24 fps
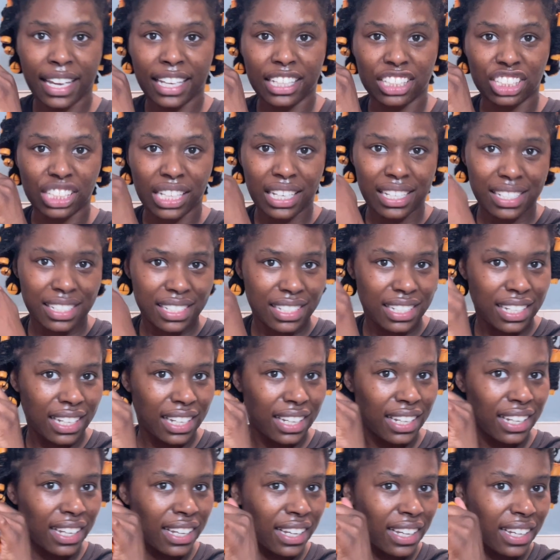Just,
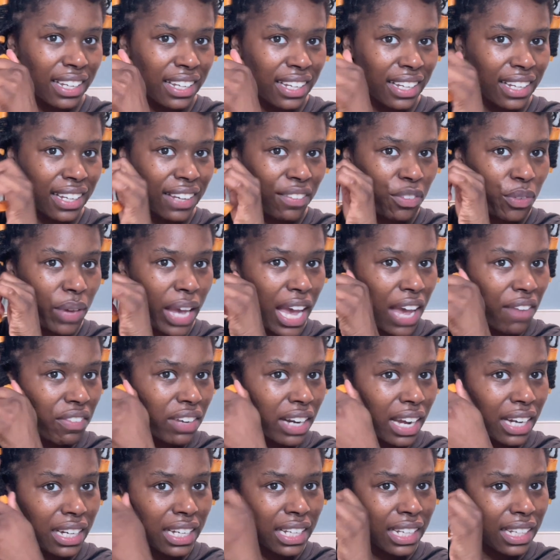you have an
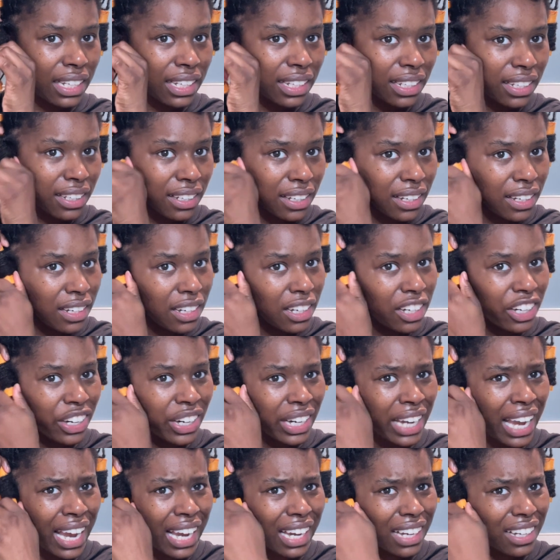idea,
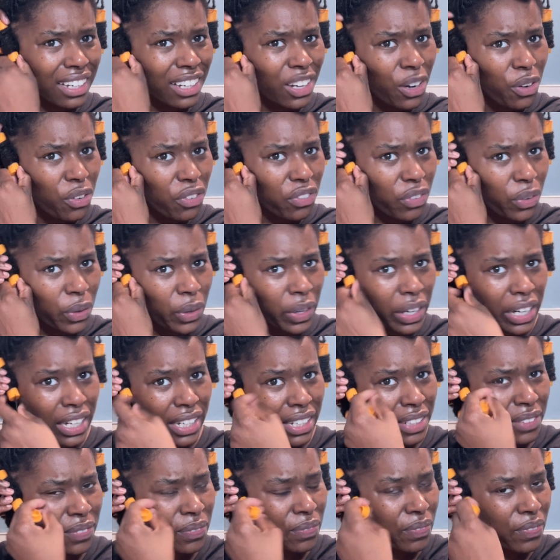create, go for it.
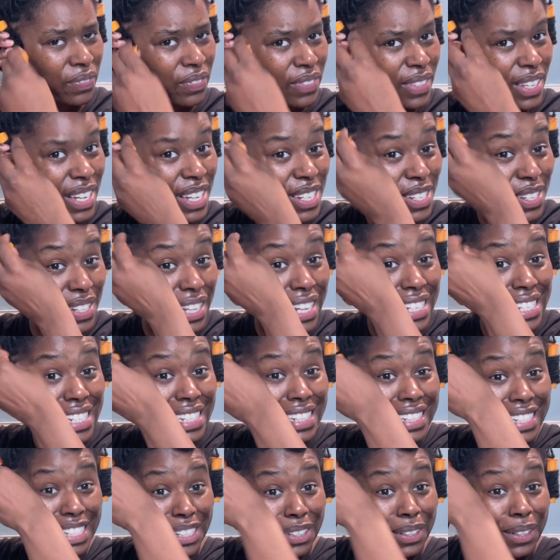So that's
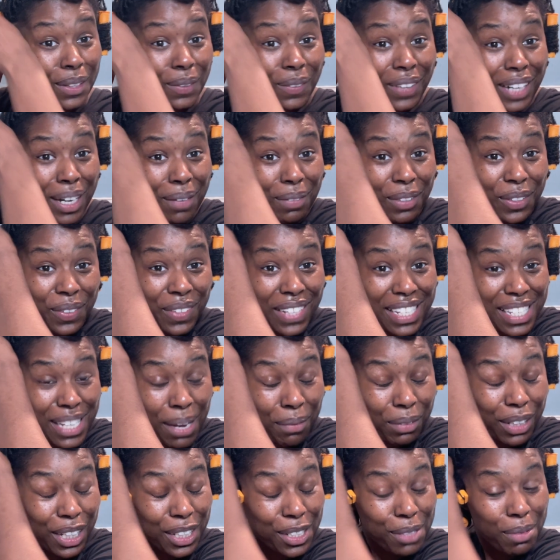literally what I'm doing. So
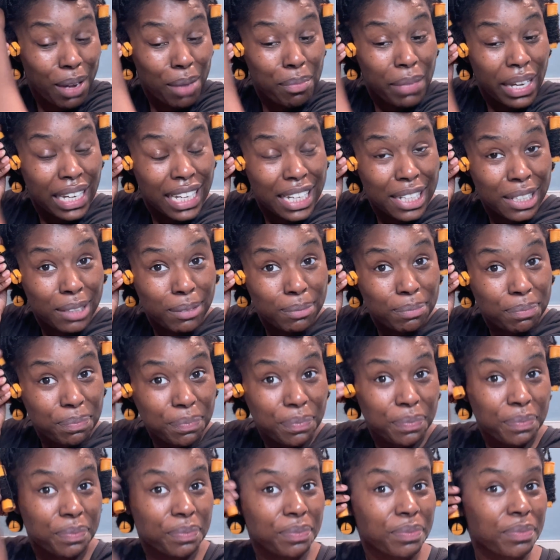I'm gonna do my makeup,
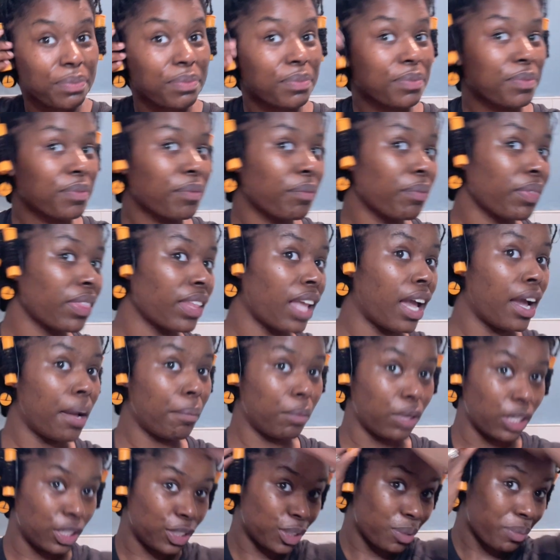I'm
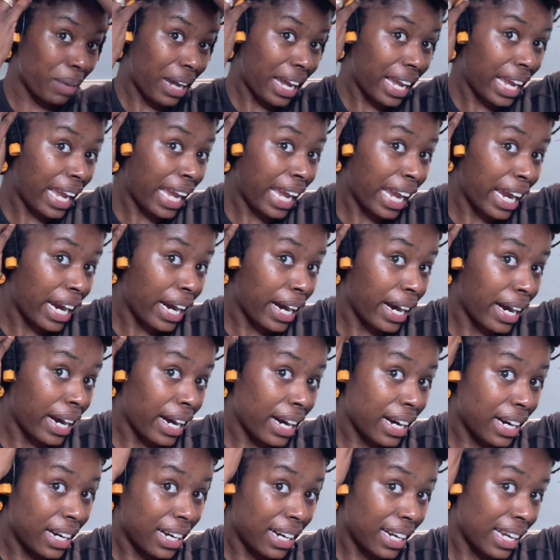gonna do my
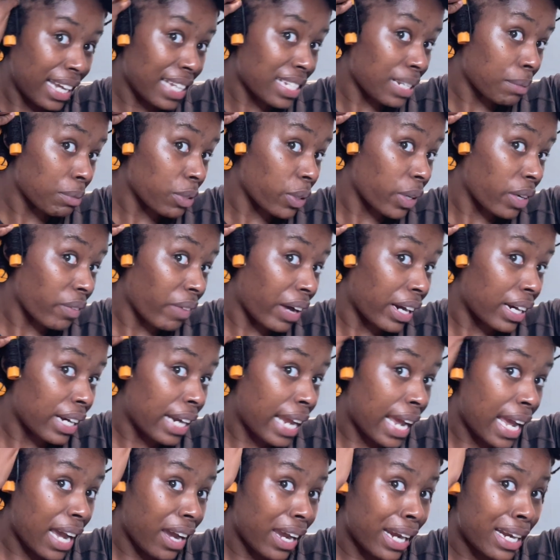hair as I'm doing right
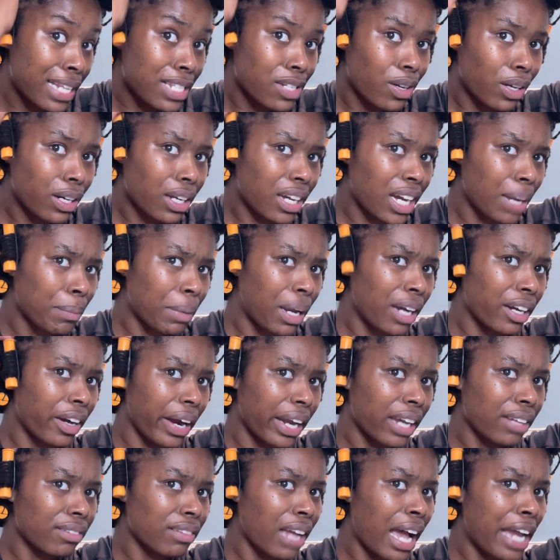now, and it's gonna come out
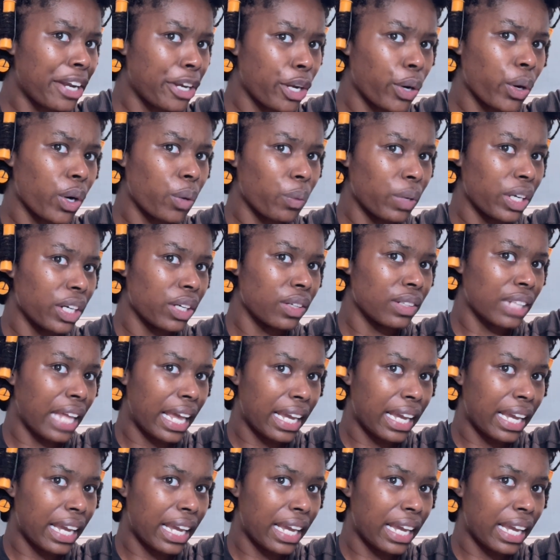great. I know it will.